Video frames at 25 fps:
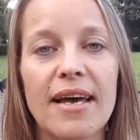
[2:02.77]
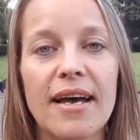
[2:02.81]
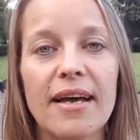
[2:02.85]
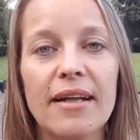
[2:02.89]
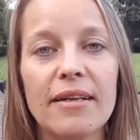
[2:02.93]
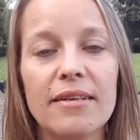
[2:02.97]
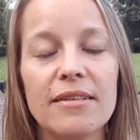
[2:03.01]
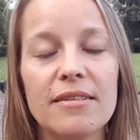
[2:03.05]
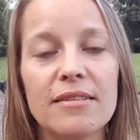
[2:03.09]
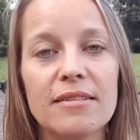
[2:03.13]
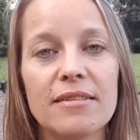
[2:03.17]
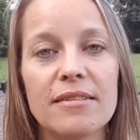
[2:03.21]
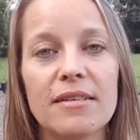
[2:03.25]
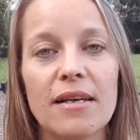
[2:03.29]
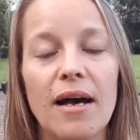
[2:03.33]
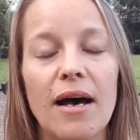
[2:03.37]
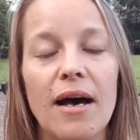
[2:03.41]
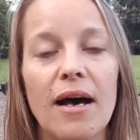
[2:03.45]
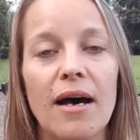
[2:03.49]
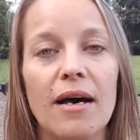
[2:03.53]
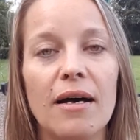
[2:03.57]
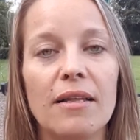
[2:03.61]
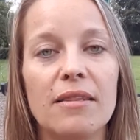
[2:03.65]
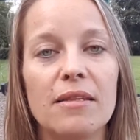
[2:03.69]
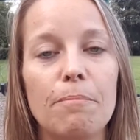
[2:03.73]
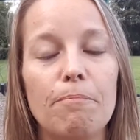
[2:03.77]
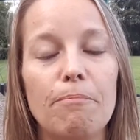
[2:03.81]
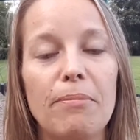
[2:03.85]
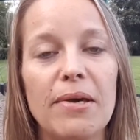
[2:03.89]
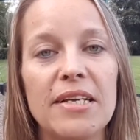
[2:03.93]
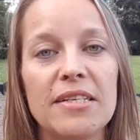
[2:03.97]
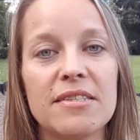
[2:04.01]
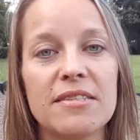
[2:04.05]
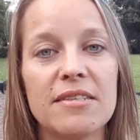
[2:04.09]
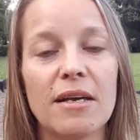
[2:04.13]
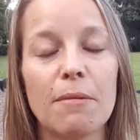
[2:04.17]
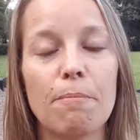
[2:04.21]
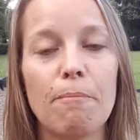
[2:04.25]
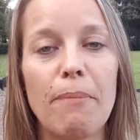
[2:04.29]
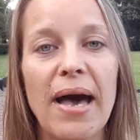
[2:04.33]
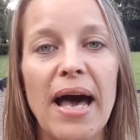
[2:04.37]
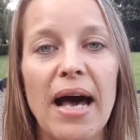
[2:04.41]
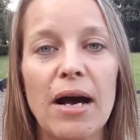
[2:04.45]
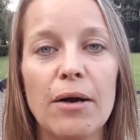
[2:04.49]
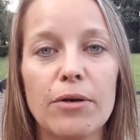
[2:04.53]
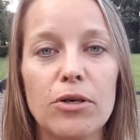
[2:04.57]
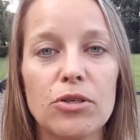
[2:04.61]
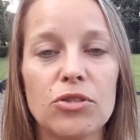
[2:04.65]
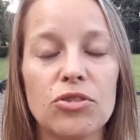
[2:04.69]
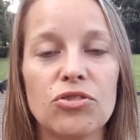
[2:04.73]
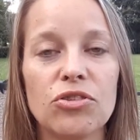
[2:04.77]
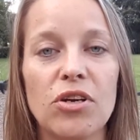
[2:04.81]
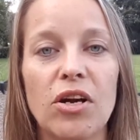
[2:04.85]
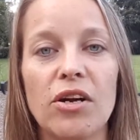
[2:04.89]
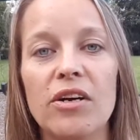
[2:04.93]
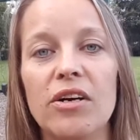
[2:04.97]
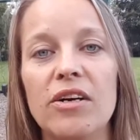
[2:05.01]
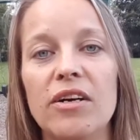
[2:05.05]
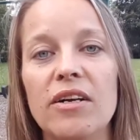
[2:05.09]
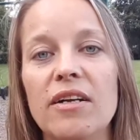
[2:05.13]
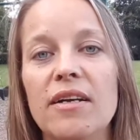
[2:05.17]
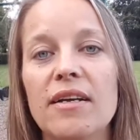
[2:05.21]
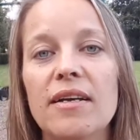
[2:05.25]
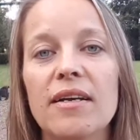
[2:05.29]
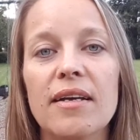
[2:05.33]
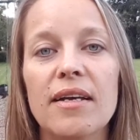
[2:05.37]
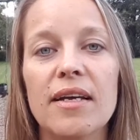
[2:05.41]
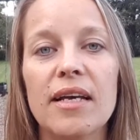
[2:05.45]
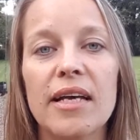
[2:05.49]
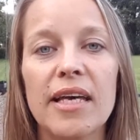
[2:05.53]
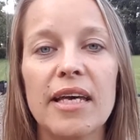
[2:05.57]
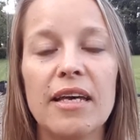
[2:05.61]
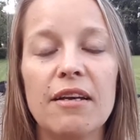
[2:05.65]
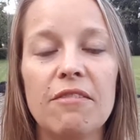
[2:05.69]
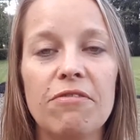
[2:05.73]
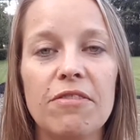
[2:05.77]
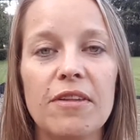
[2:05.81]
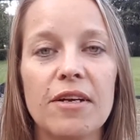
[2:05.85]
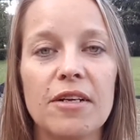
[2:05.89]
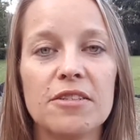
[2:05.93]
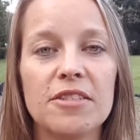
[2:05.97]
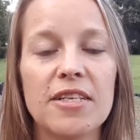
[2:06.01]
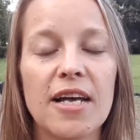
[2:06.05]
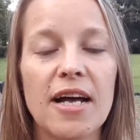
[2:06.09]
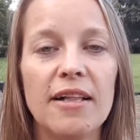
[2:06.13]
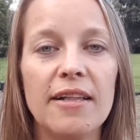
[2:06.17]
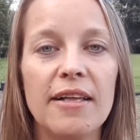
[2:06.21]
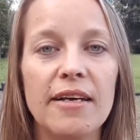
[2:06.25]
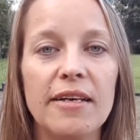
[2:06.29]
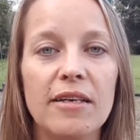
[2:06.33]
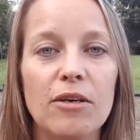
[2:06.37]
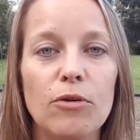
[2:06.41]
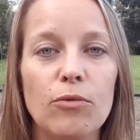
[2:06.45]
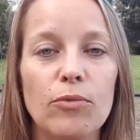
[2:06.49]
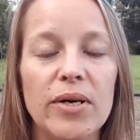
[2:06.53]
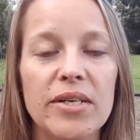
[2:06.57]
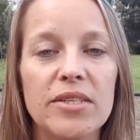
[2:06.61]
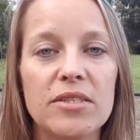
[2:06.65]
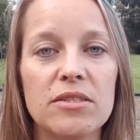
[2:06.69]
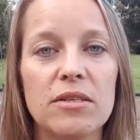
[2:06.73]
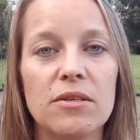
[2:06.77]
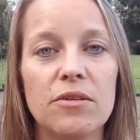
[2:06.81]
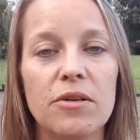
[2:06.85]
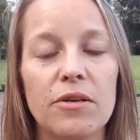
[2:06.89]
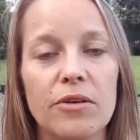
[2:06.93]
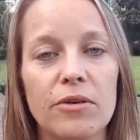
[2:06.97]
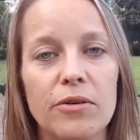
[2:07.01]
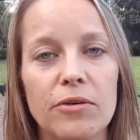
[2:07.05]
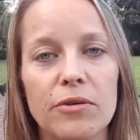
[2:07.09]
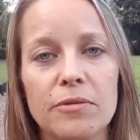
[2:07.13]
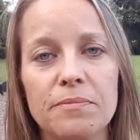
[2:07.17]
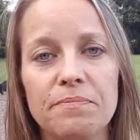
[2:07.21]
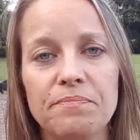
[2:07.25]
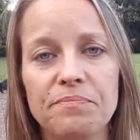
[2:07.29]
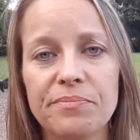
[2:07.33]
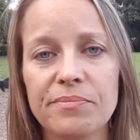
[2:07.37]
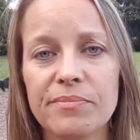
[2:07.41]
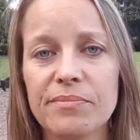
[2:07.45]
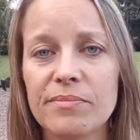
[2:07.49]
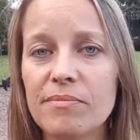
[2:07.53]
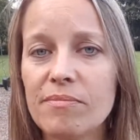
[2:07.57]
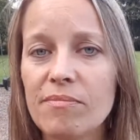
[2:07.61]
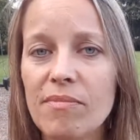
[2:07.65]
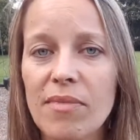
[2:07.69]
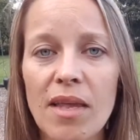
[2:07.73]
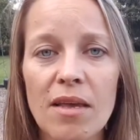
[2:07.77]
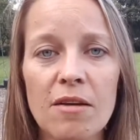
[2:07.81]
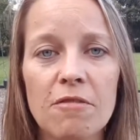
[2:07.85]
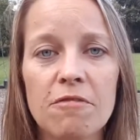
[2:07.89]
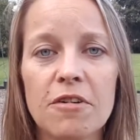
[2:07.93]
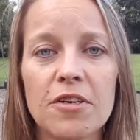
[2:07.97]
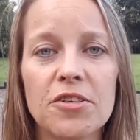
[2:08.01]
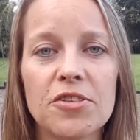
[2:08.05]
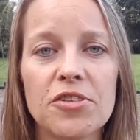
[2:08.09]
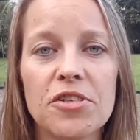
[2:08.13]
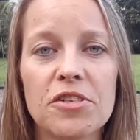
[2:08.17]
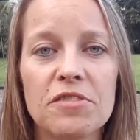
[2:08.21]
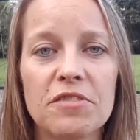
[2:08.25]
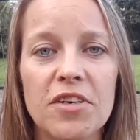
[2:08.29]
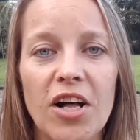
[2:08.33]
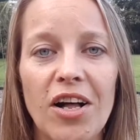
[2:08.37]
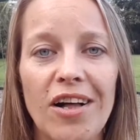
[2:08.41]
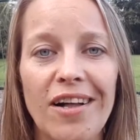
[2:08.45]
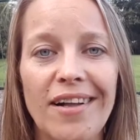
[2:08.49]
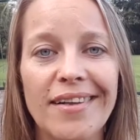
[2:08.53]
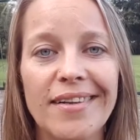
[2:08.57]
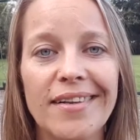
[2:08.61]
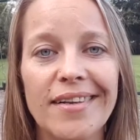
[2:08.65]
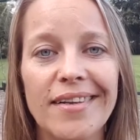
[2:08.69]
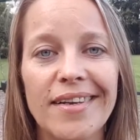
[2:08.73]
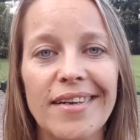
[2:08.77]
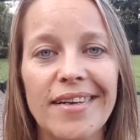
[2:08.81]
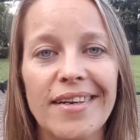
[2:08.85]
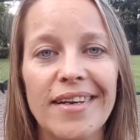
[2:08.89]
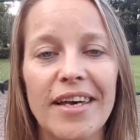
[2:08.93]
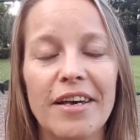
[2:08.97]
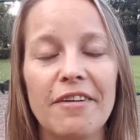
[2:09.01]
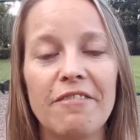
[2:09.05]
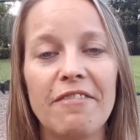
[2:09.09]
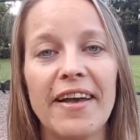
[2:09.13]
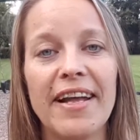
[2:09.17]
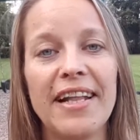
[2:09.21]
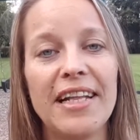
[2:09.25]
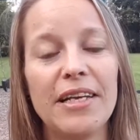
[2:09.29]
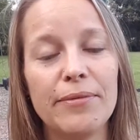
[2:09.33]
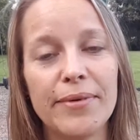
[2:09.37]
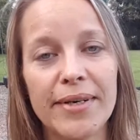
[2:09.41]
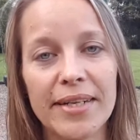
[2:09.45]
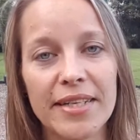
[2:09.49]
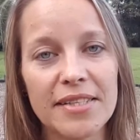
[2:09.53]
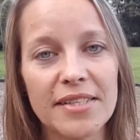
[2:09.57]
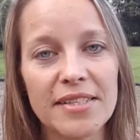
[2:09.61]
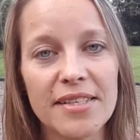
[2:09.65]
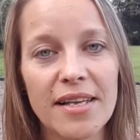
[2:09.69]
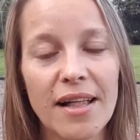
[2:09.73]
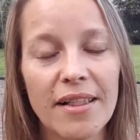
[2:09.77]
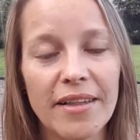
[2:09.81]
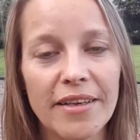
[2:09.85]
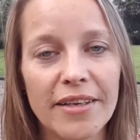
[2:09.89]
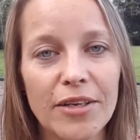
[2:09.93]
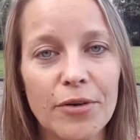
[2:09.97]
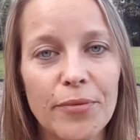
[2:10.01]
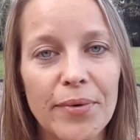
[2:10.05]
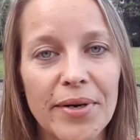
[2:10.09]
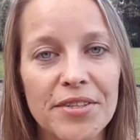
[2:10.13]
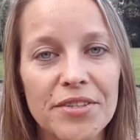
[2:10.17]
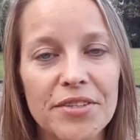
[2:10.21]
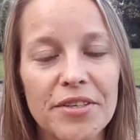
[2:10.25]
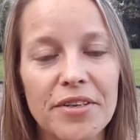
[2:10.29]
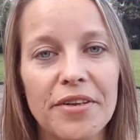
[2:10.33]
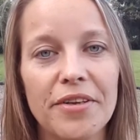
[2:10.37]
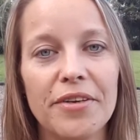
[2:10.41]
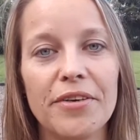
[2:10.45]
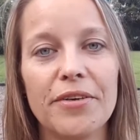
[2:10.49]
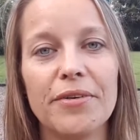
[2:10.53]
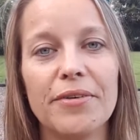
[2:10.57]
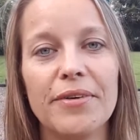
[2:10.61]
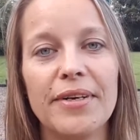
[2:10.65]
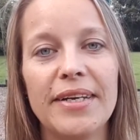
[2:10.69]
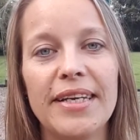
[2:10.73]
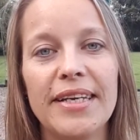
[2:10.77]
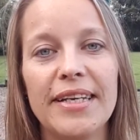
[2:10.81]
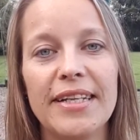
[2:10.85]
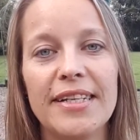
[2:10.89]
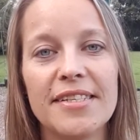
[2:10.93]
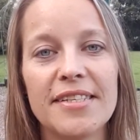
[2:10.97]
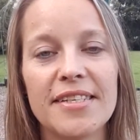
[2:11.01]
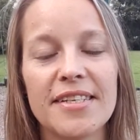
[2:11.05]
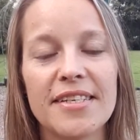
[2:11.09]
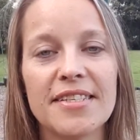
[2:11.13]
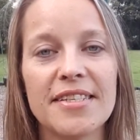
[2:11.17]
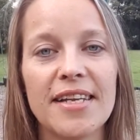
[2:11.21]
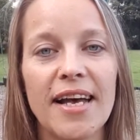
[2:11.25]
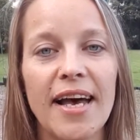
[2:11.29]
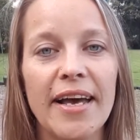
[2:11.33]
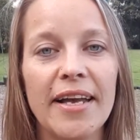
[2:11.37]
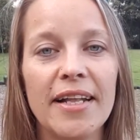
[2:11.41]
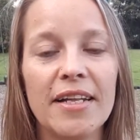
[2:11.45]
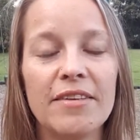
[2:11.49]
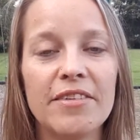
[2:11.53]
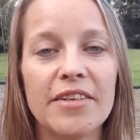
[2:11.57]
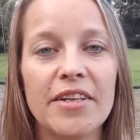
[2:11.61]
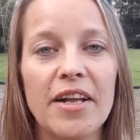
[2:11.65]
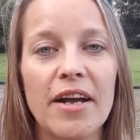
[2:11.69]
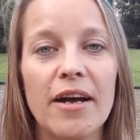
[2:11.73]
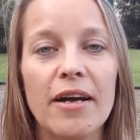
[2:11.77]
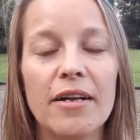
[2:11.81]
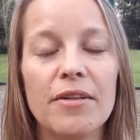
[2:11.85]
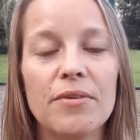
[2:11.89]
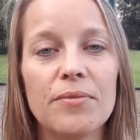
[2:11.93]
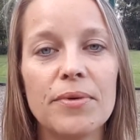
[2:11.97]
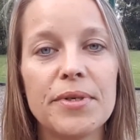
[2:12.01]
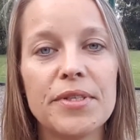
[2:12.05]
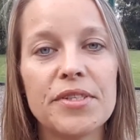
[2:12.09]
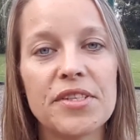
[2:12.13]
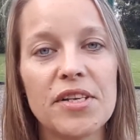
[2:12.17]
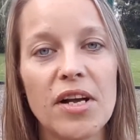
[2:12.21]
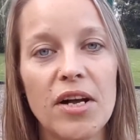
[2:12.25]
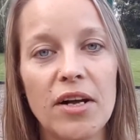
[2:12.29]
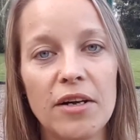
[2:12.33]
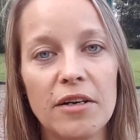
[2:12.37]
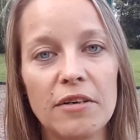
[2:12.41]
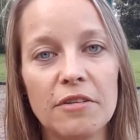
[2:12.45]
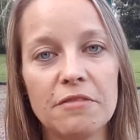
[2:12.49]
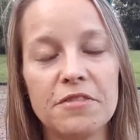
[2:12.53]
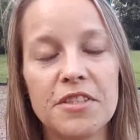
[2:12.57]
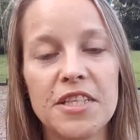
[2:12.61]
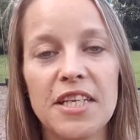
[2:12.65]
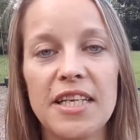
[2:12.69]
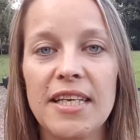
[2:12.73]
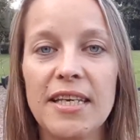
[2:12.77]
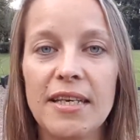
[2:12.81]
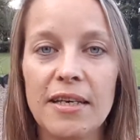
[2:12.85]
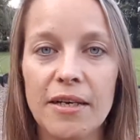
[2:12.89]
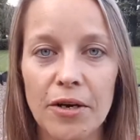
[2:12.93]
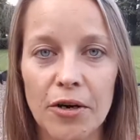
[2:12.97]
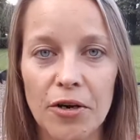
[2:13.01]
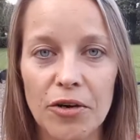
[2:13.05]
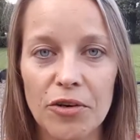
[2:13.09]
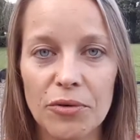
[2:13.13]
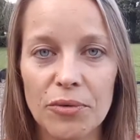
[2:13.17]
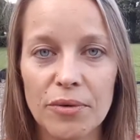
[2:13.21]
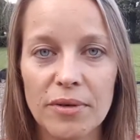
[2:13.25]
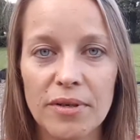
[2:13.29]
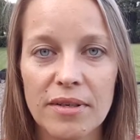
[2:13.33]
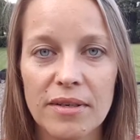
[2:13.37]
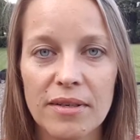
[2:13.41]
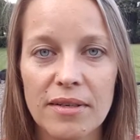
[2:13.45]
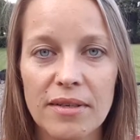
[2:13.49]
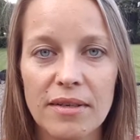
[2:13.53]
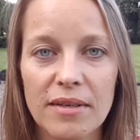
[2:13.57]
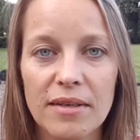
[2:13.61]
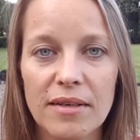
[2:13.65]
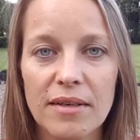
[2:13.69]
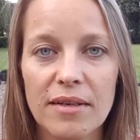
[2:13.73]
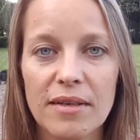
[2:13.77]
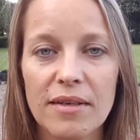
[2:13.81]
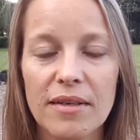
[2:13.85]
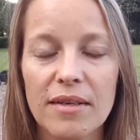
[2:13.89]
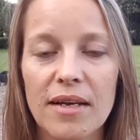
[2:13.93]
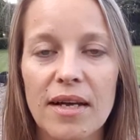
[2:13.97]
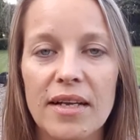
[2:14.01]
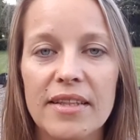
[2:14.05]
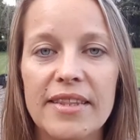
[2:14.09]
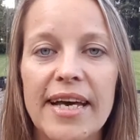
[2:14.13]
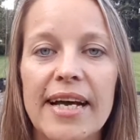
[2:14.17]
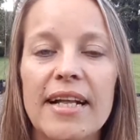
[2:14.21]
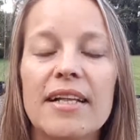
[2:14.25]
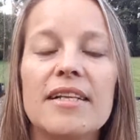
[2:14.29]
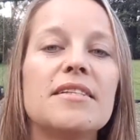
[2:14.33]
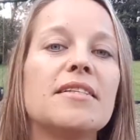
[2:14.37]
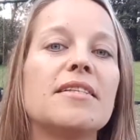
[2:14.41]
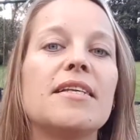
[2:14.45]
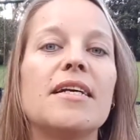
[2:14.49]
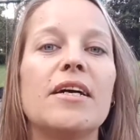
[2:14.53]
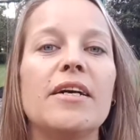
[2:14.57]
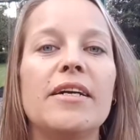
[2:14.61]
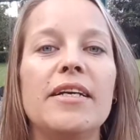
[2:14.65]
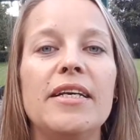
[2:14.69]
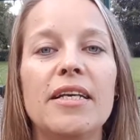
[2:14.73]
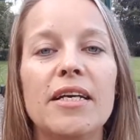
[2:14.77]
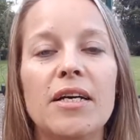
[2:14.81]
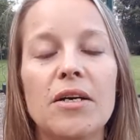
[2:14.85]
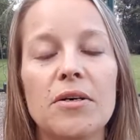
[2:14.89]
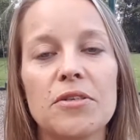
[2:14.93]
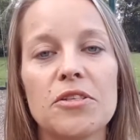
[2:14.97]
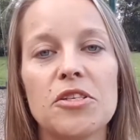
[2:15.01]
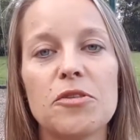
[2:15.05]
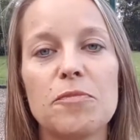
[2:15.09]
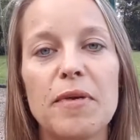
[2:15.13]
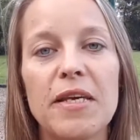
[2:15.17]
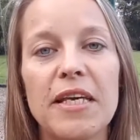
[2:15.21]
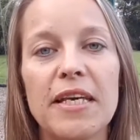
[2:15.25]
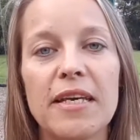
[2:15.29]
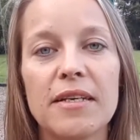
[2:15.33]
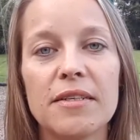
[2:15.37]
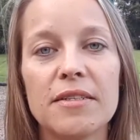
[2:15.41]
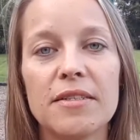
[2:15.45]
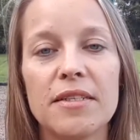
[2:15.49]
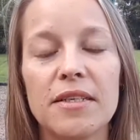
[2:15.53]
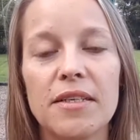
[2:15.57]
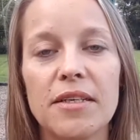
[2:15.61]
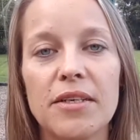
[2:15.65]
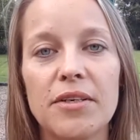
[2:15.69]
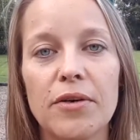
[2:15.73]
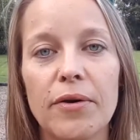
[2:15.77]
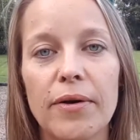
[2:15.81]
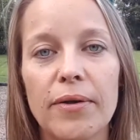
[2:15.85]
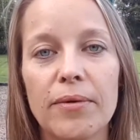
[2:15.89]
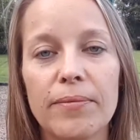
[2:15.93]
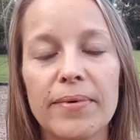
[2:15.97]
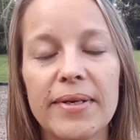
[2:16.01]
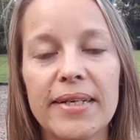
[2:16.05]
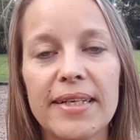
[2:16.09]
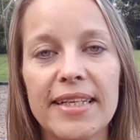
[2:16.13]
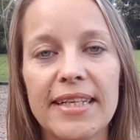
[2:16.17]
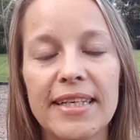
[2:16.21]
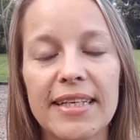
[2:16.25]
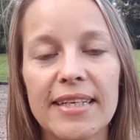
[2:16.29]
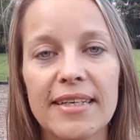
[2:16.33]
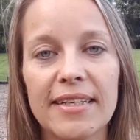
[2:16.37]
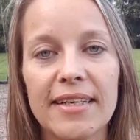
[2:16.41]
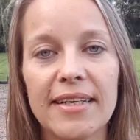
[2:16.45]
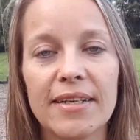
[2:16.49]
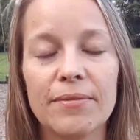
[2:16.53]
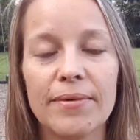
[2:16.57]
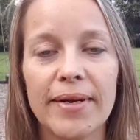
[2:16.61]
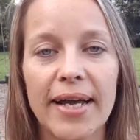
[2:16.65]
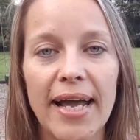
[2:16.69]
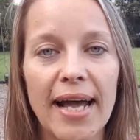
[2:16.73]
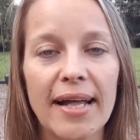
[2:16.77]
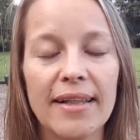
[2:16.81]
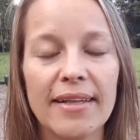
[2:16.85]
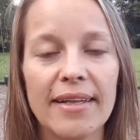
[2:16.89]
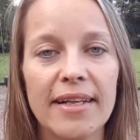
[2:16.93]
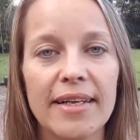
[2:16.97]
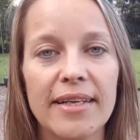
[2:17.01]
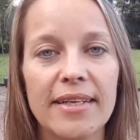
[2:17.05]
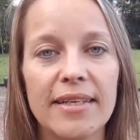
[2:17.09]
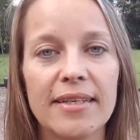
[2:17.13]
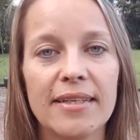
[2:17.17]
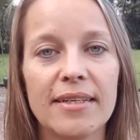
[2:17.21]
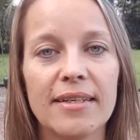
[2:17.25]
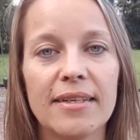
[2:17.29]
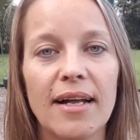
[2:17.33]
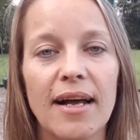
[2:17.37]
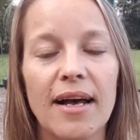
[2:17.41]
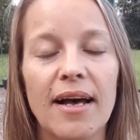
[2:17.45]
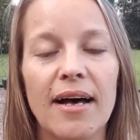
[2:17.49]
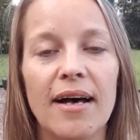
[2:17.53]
That is the basic power struggle. If they're telling you what to do, first of all, if anyone is telling you what to do, it is a sign of an unresolved ego. That is their ego speaking to you, and really, in reality,